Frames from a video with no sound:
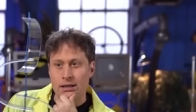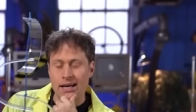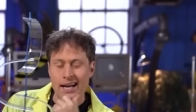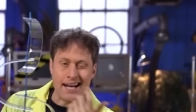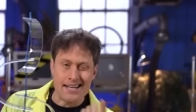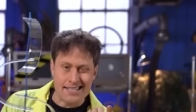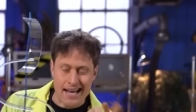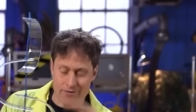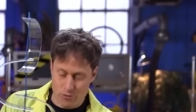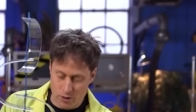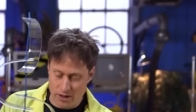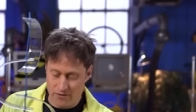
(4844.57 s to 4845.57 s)
And I guess I
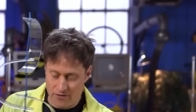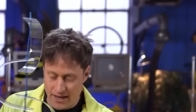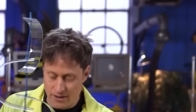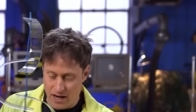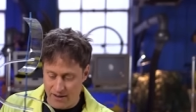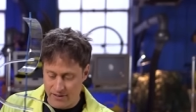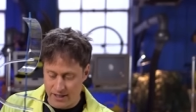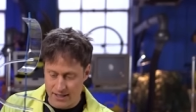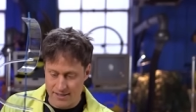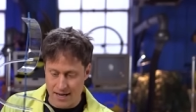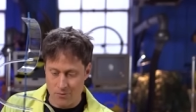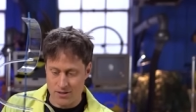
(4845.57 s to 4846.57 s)
haven't really defied gravity
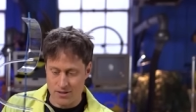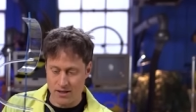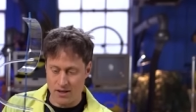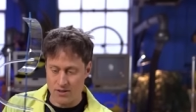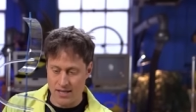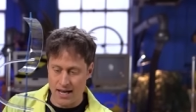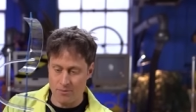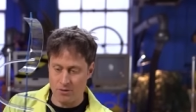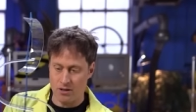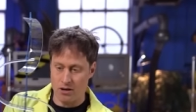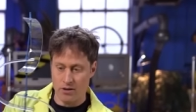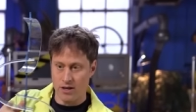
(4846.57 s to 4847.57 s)
because that one's sitting on the table
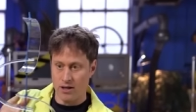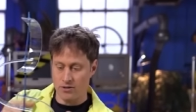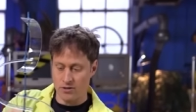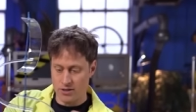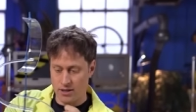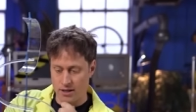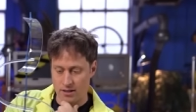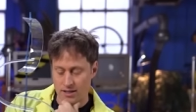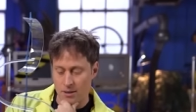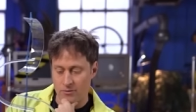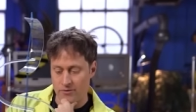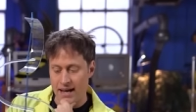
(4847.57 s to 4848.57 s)
and all the others are sitting on
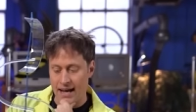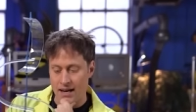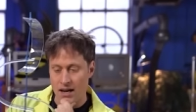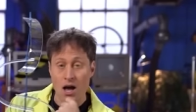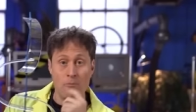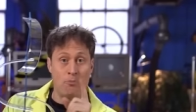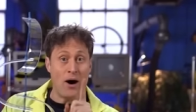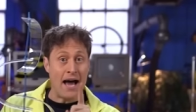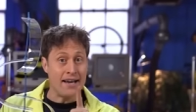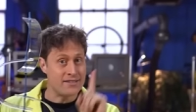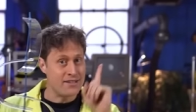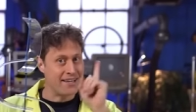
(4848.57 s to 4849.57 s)
top of that.
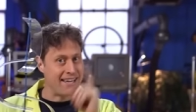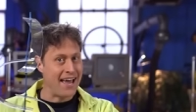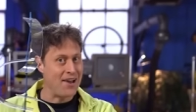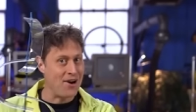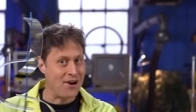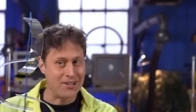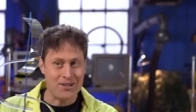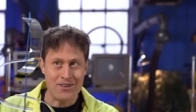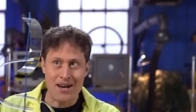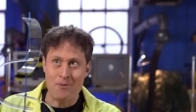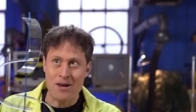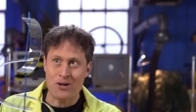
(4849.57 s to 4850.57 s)
But you can't argue
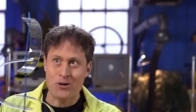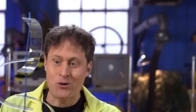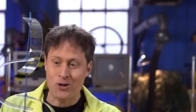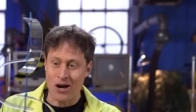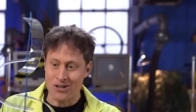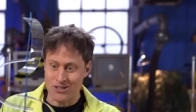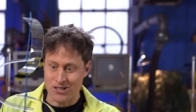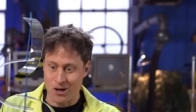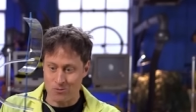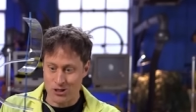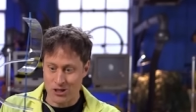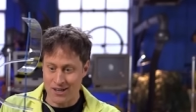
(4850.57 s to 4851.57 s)
that I made a cool art
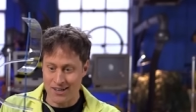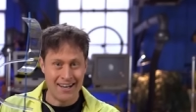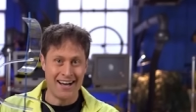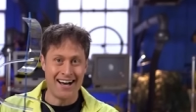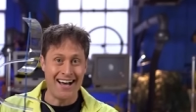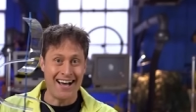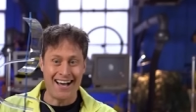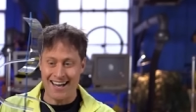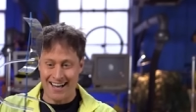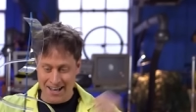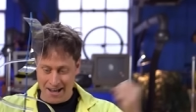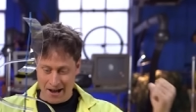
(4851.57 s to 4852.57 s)
sculpture.
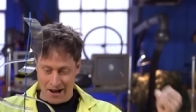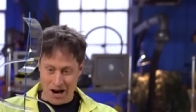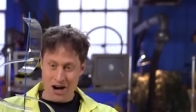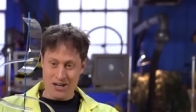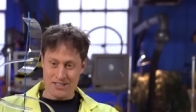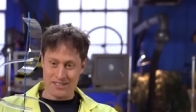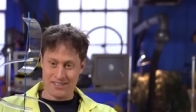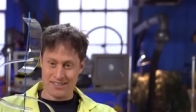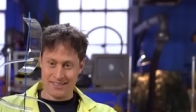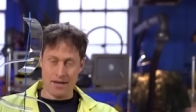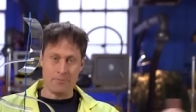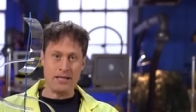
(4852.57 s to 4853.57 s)
Ha-ha!
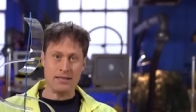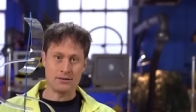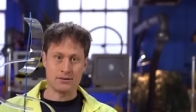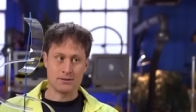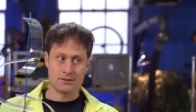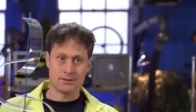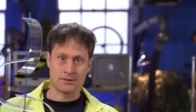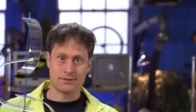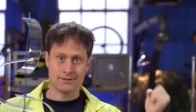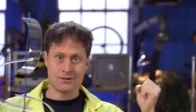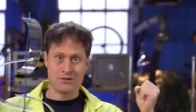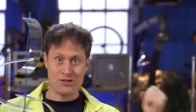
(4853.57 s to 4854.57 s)
Art! I mean,
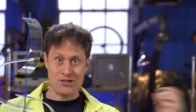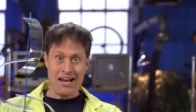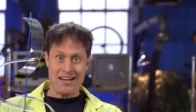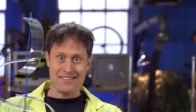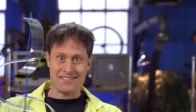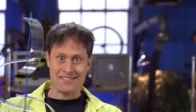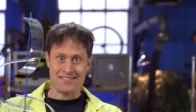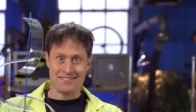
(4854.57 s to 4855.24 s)
science.